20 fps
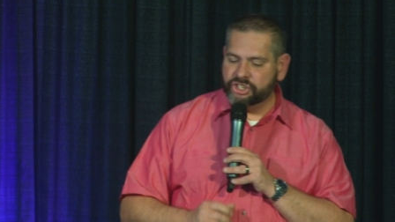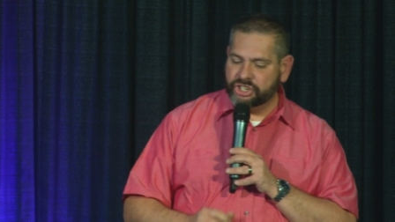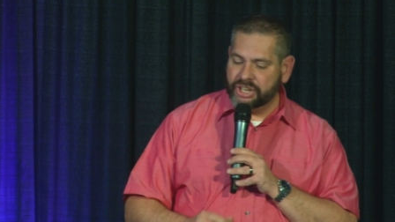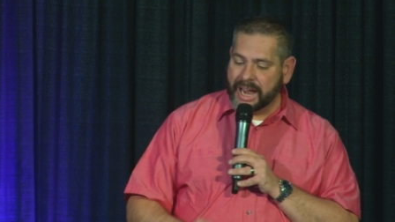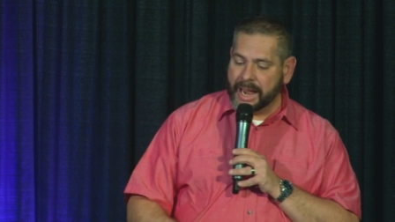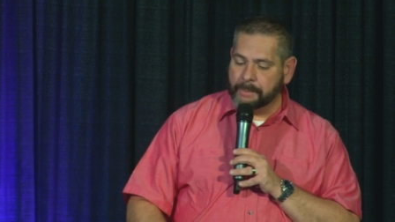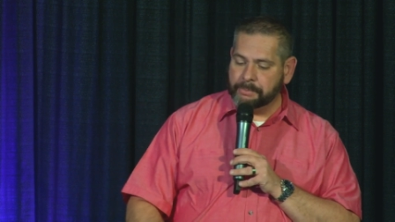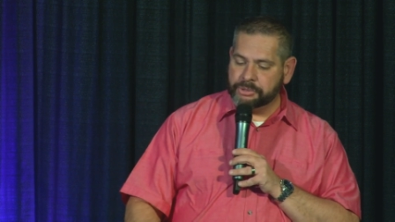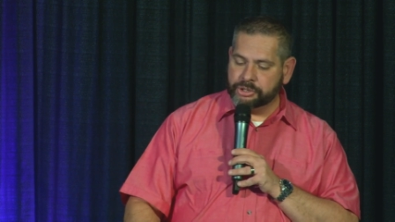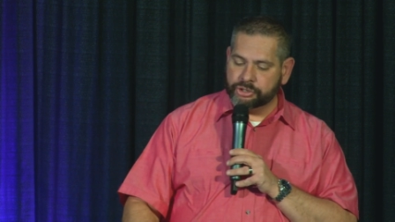
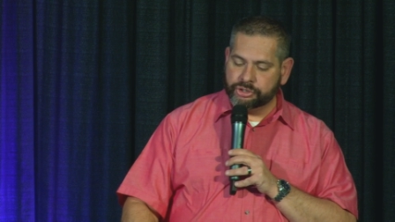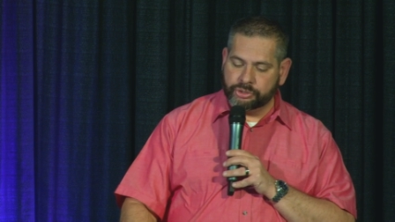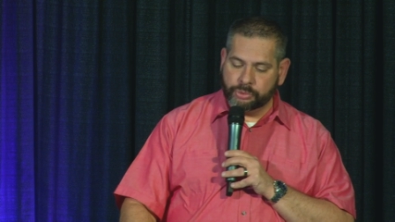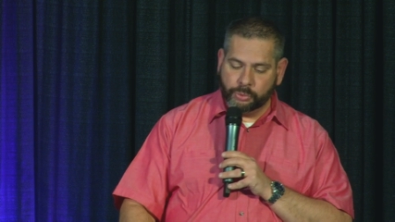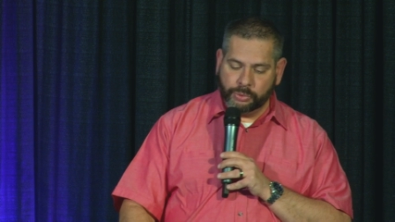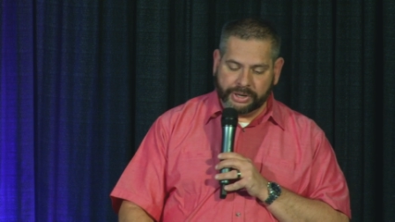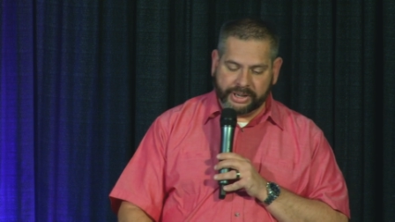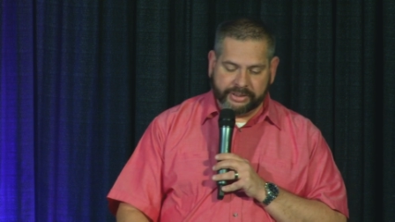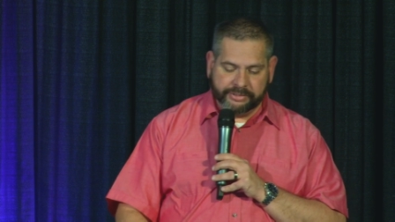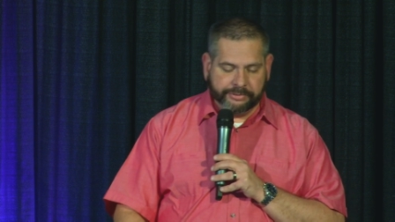chapter
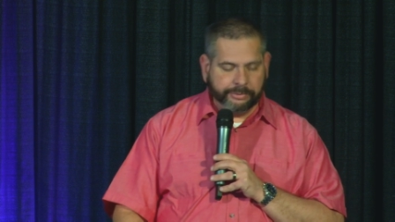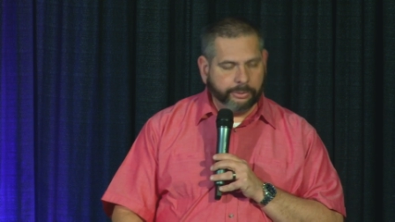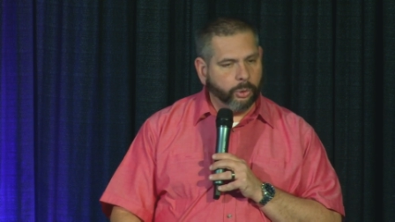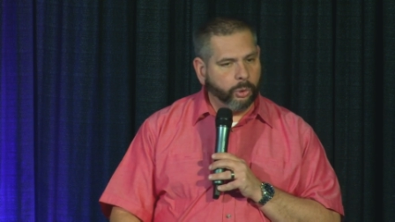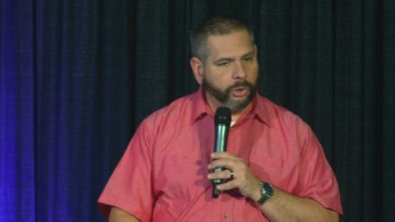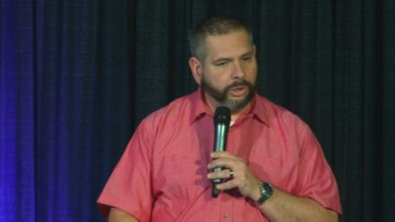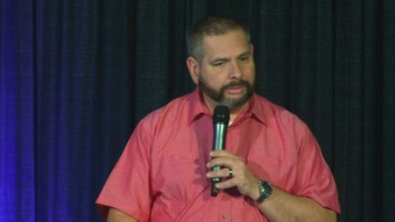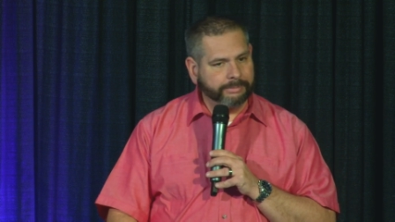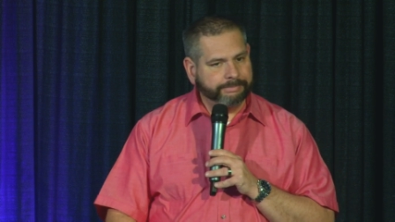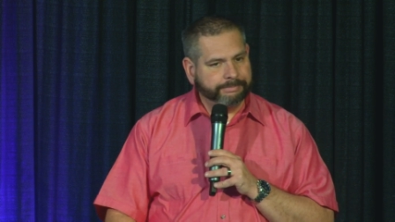
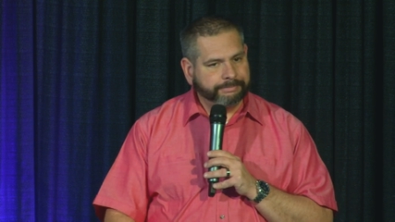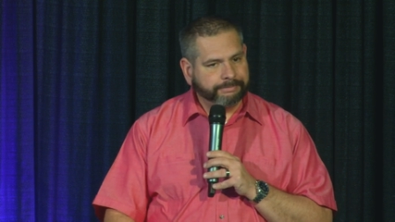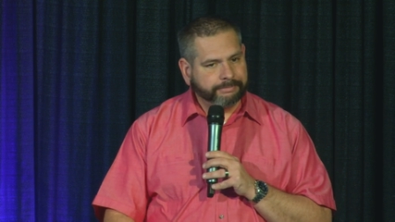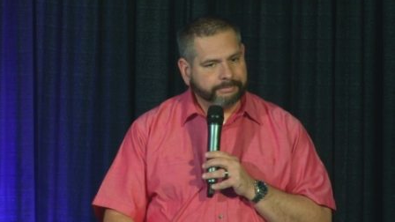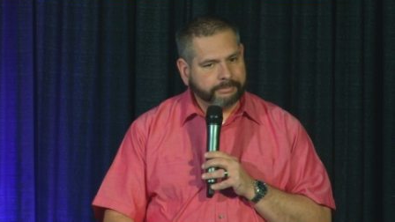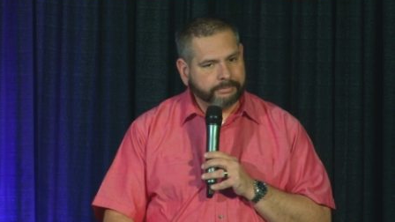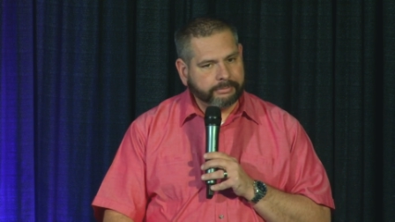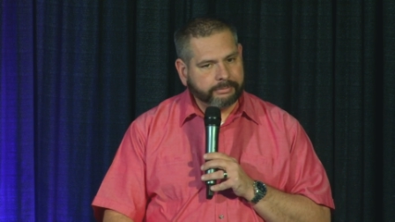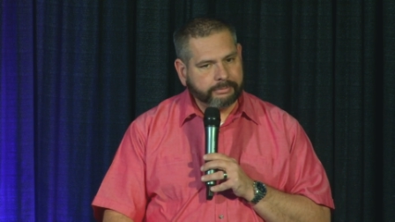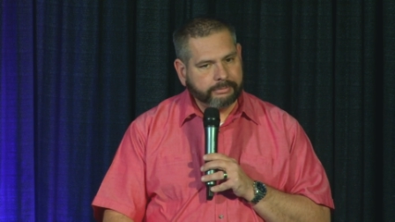24.
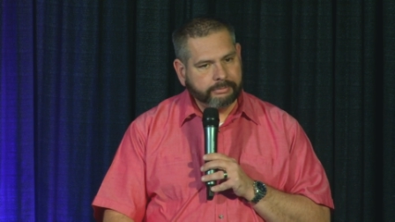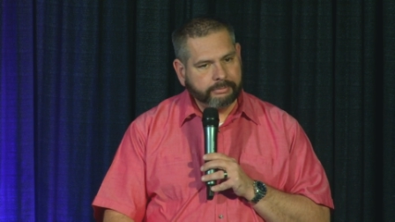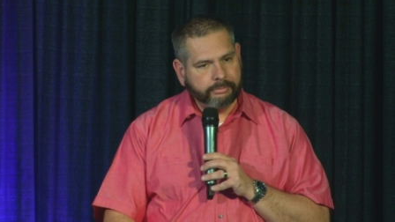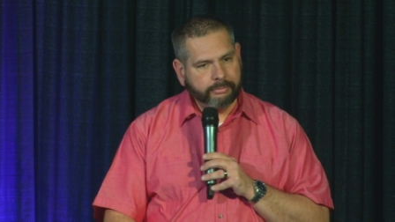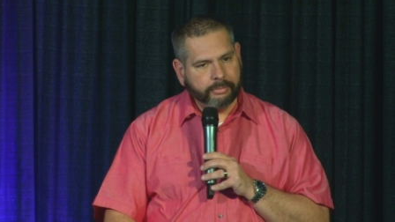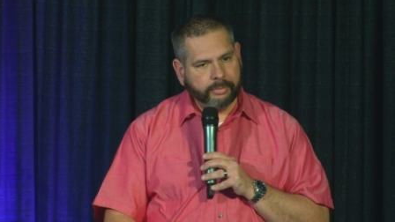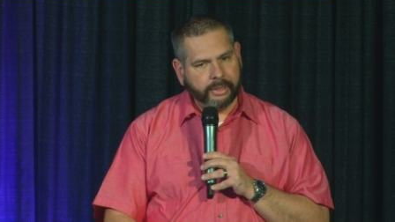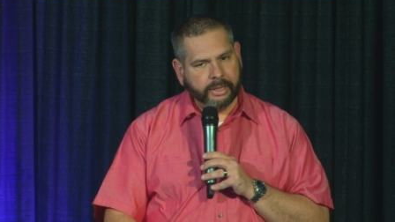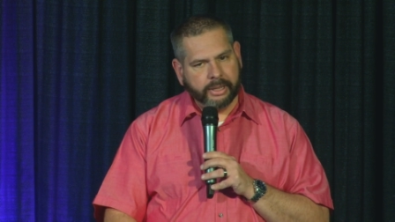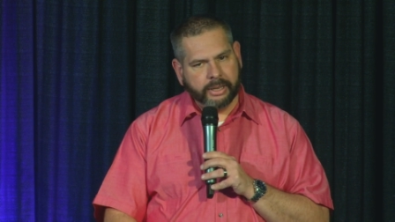
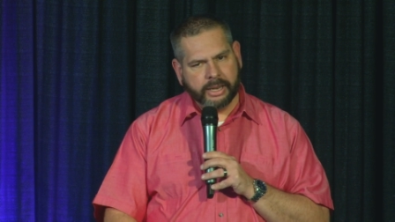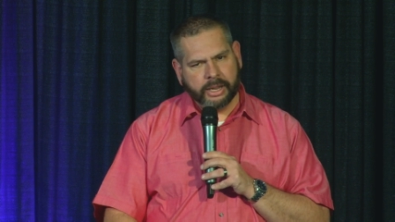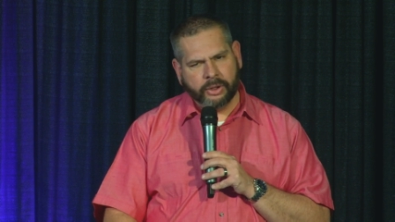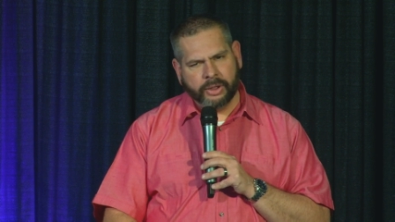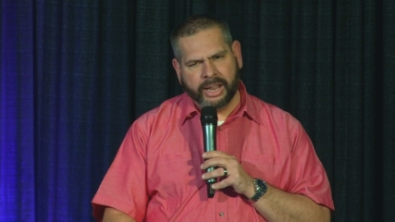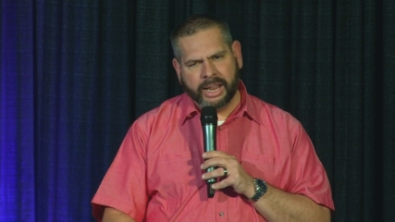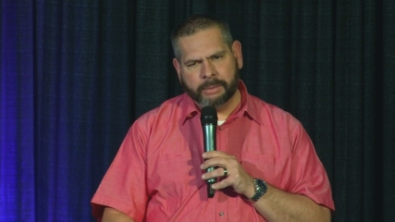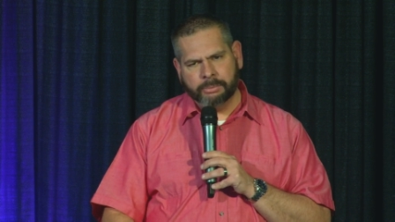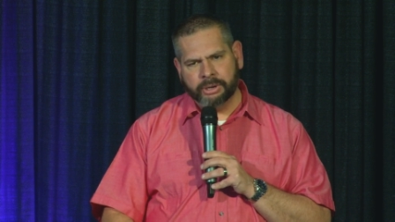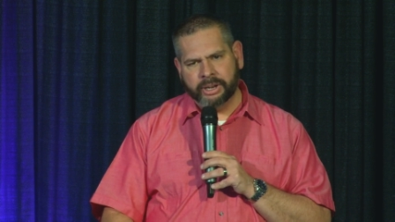Now,
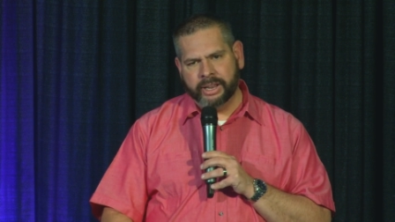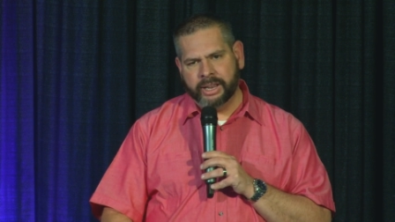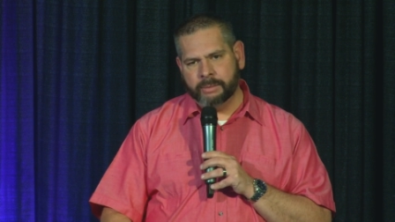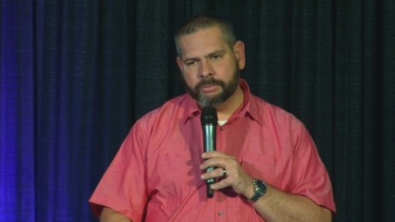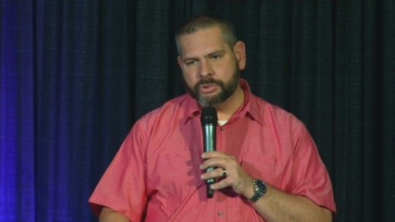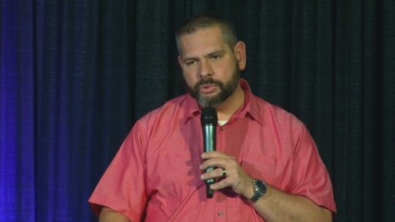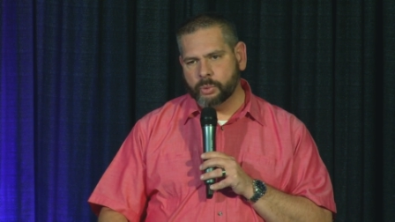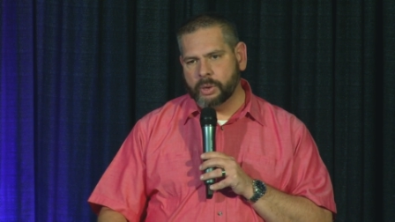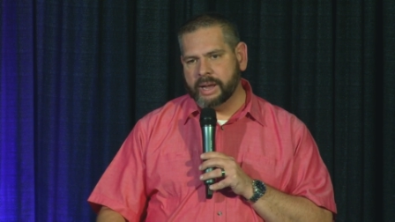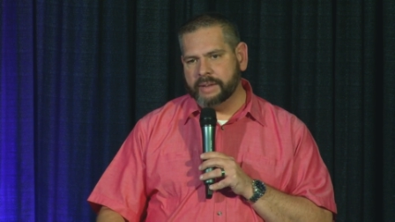
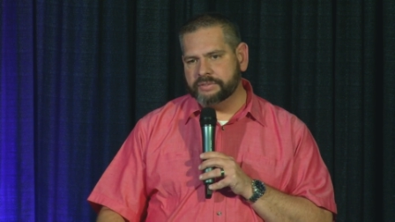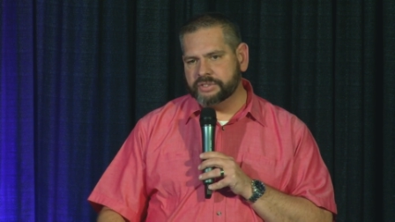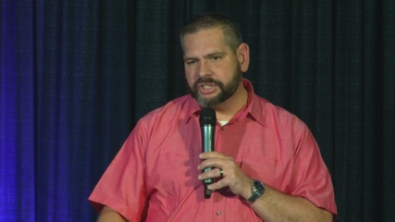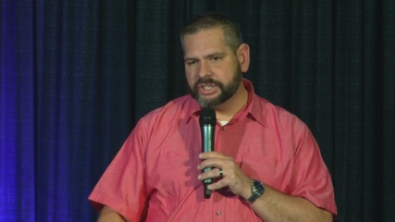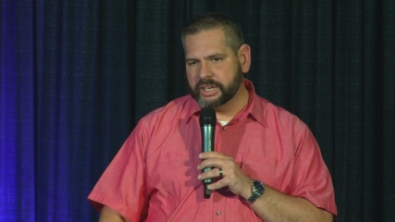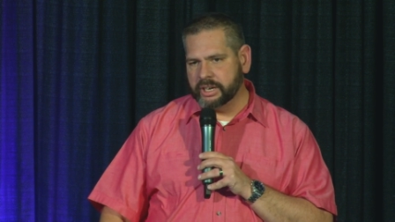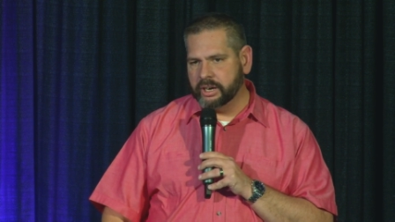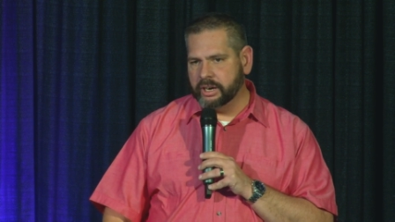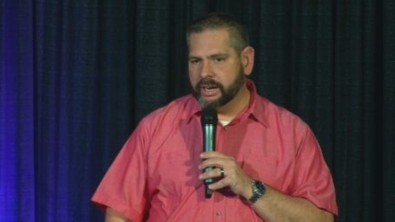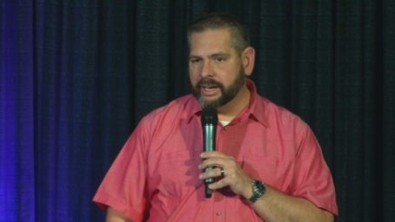Abraham's wife
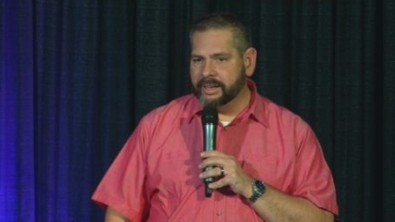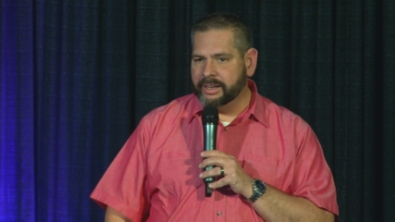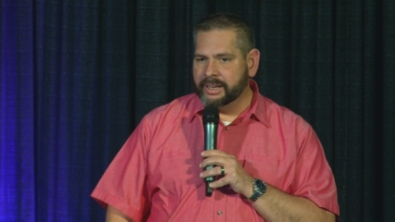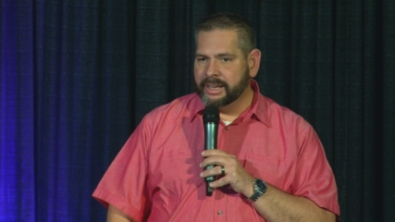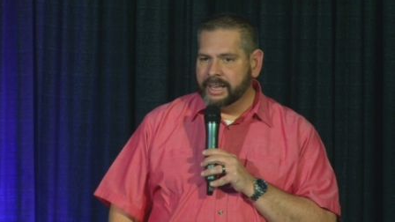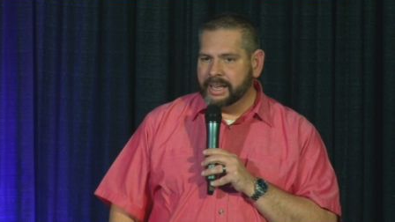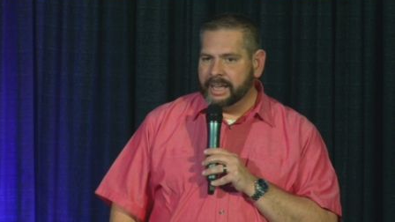Sarah